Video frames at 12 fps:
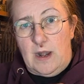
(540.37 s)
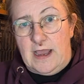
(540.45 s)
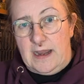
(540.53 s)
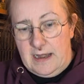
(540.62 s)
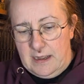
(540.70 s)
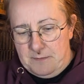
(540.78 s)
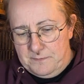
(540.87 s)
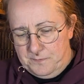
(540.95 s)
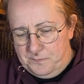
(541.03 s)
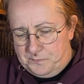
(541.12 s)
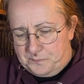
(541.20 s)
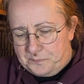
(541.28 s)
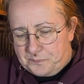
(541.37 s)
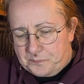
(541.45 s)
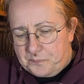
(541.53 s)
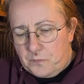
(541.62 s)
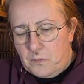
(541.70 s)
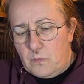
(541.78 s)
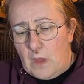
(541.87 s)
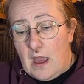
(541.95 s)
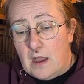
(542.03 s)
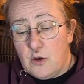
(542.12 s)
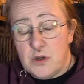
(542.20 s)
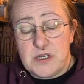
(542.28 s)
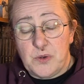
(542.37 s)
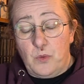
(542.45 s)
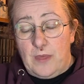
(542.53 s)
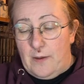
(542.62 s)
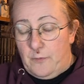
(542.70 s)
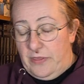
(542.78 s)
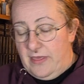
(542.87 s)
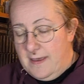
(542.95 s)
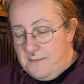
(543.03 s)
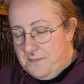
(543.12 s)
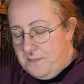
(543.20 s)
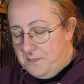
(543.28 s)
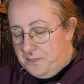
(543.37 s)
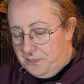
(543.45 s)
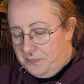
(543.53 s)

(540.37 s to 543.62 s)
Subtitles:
outlining, I could do that with it.